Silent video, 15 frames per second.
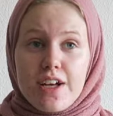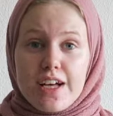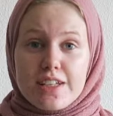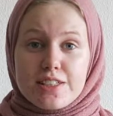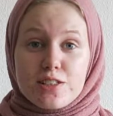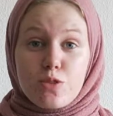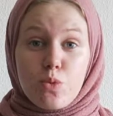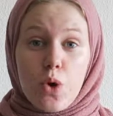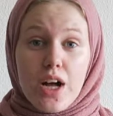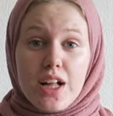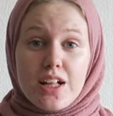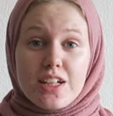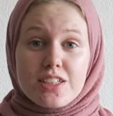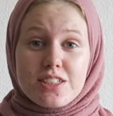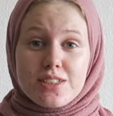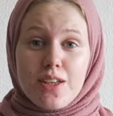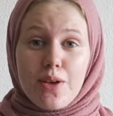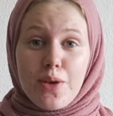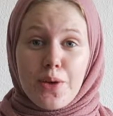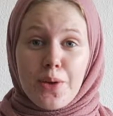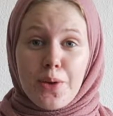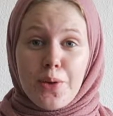as well,
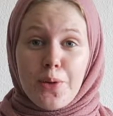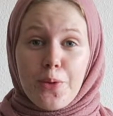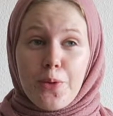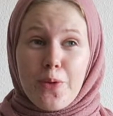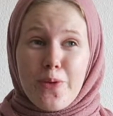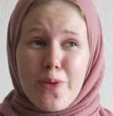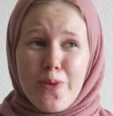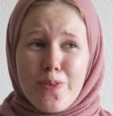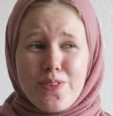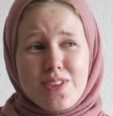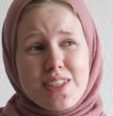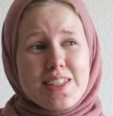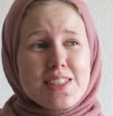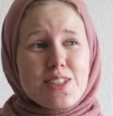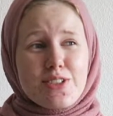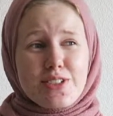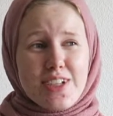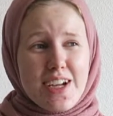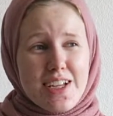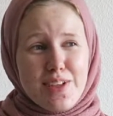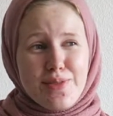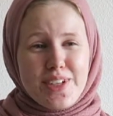so this could
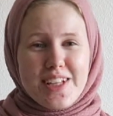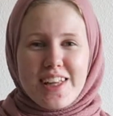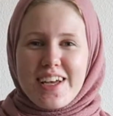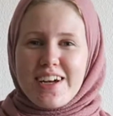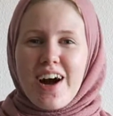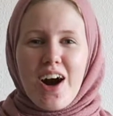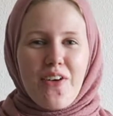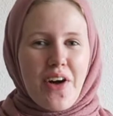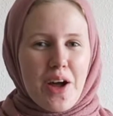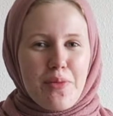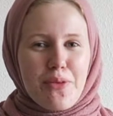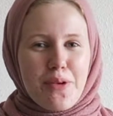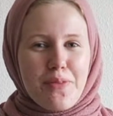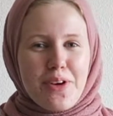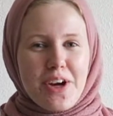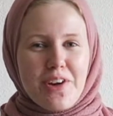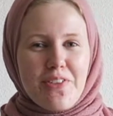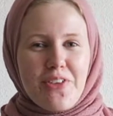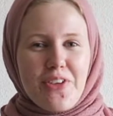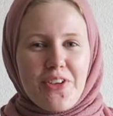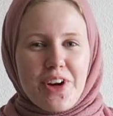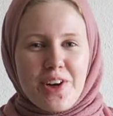kind of be like how I prepare
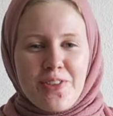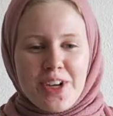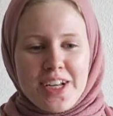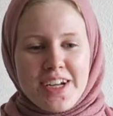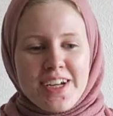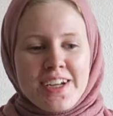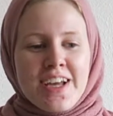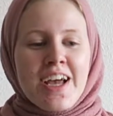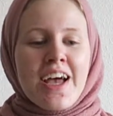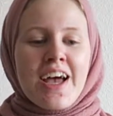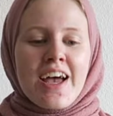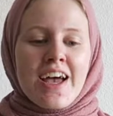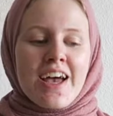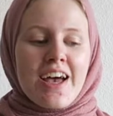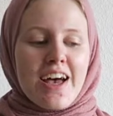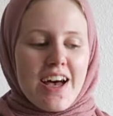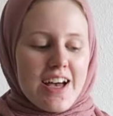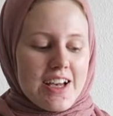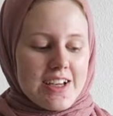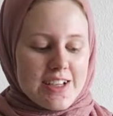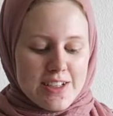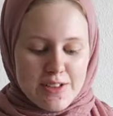for Ramadan.
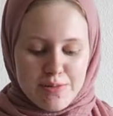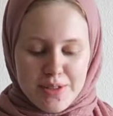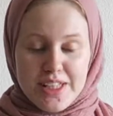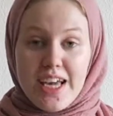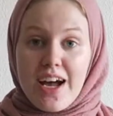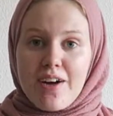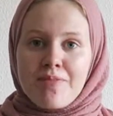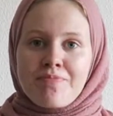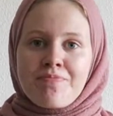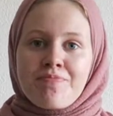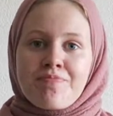But yeah,